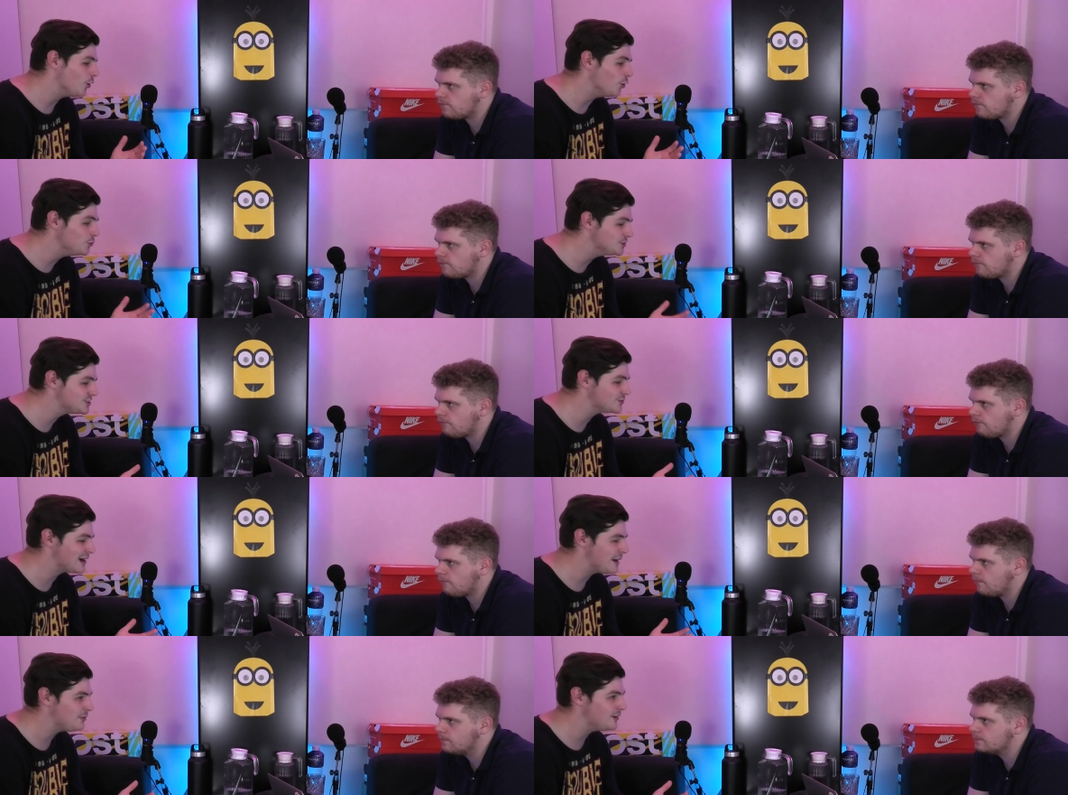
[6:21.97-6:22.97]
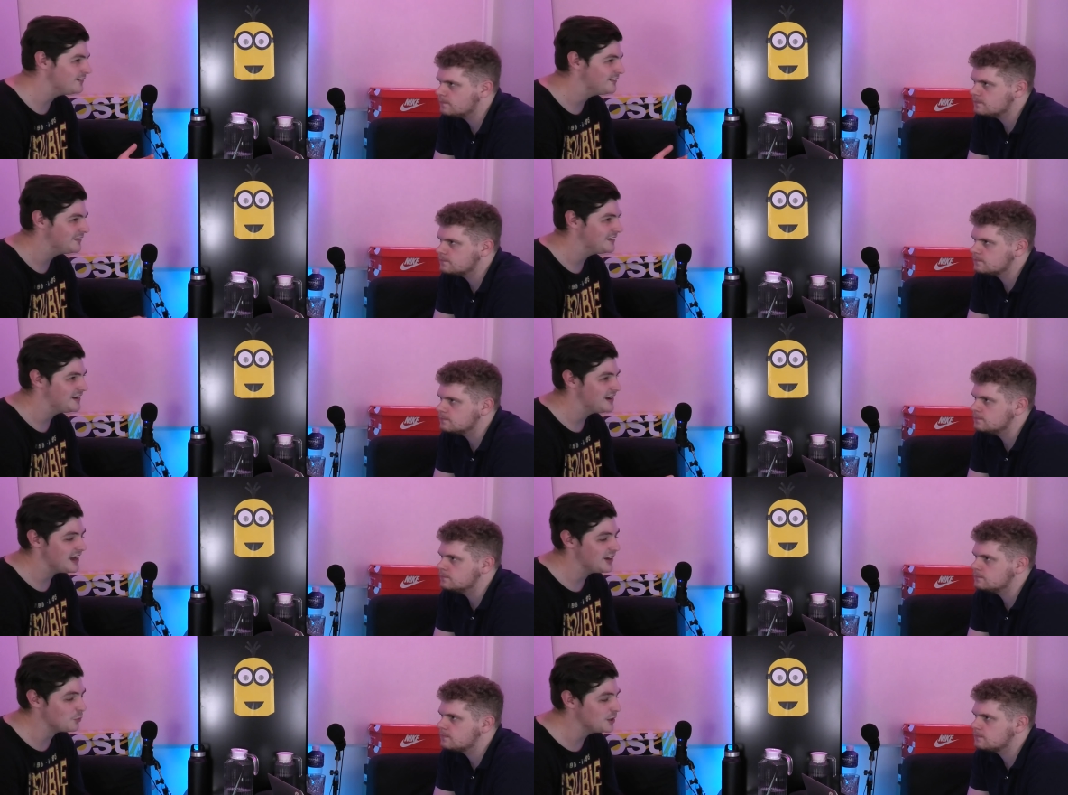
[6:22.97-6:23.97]
Speaker 1: Who was the rapper,
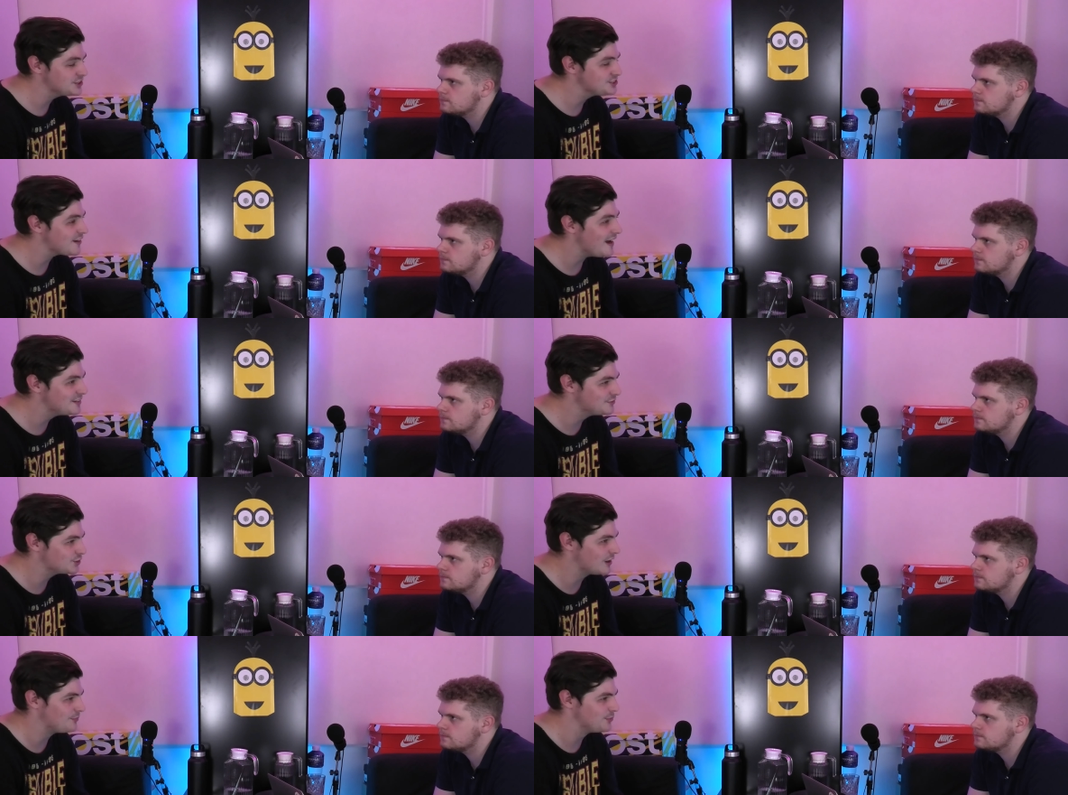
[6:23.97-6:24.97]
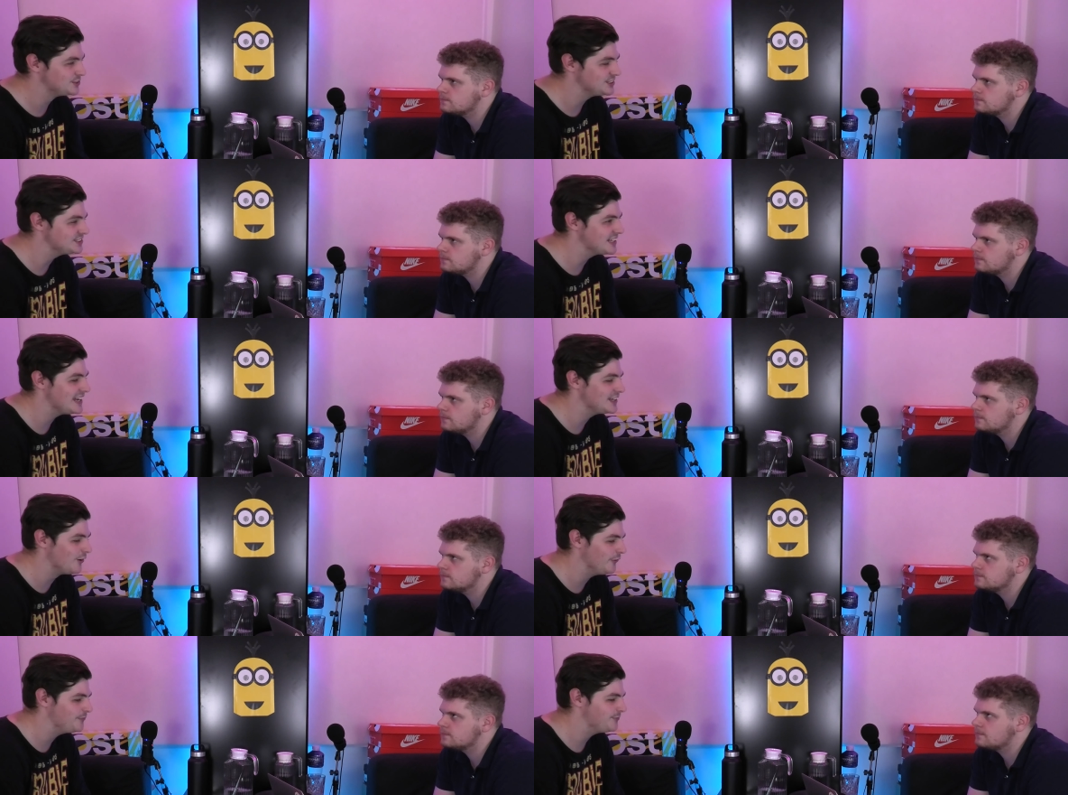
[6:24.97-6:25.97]
hmm. and which side of Trump was he
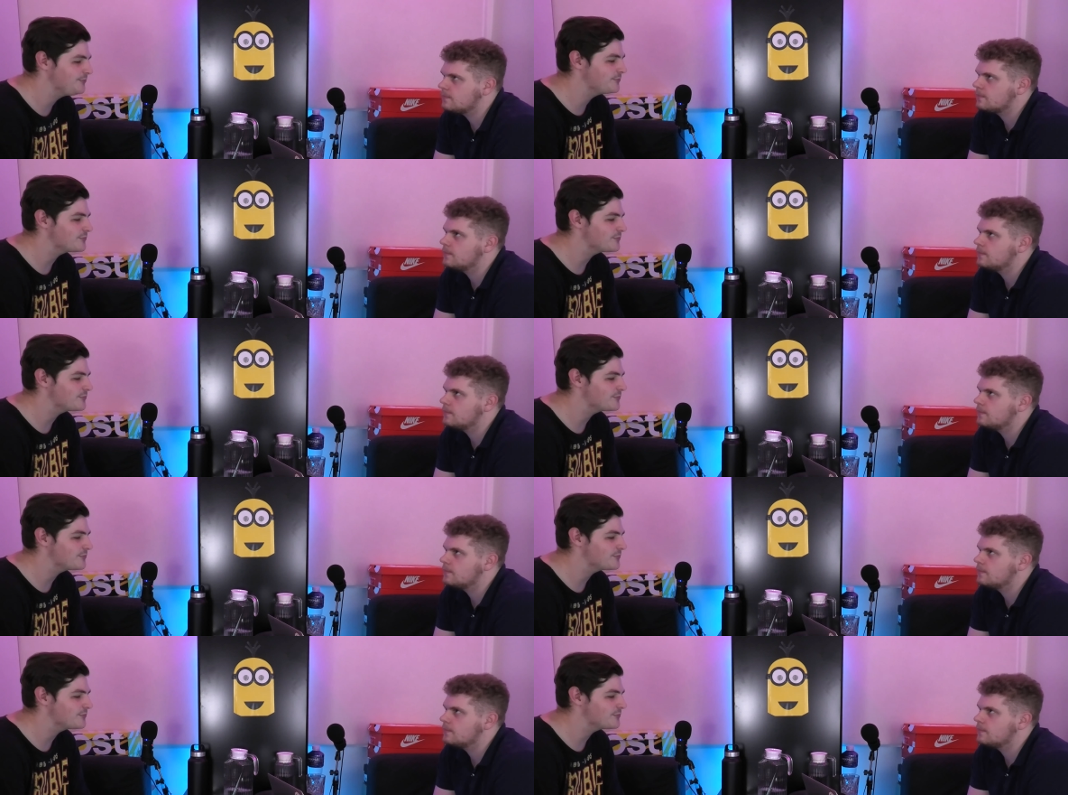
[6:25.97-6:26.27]
standing on?